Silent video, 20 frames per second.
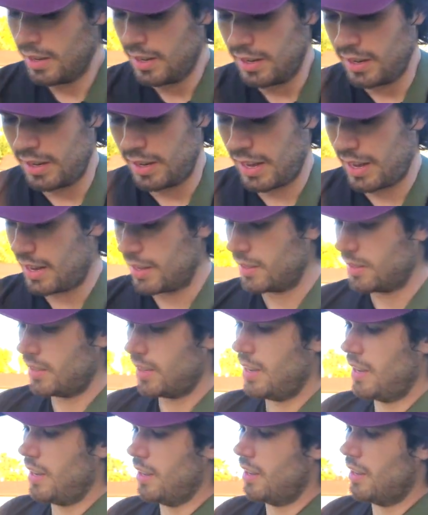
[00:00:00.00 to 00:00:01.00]
It has
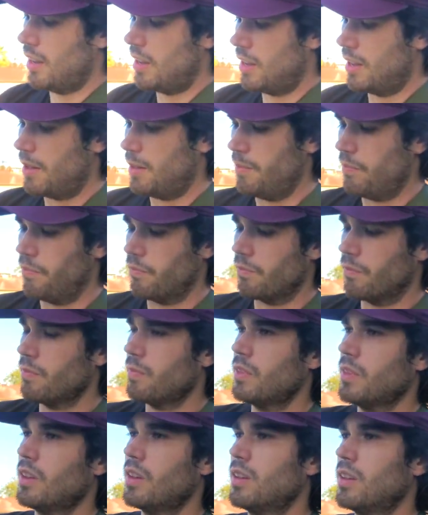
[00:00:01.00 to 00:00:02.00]
a um,
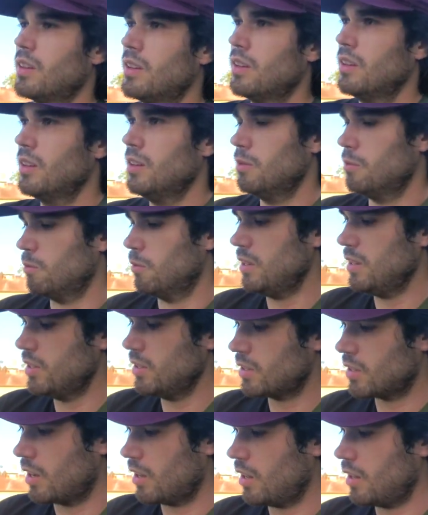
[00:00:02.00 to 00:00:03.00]
what are
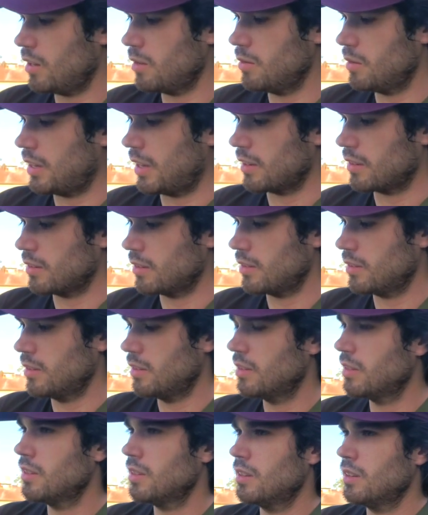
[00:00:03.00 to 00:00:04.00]
these called? Like
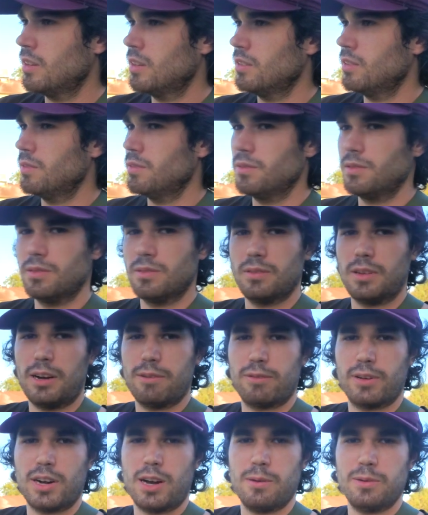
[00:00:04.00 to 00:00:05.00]
I
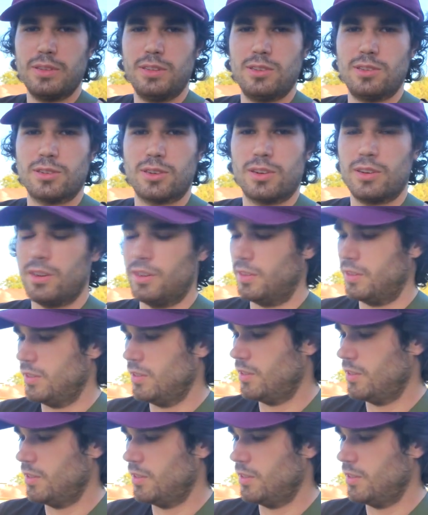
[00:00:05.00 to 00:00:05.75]
forgot what these are called.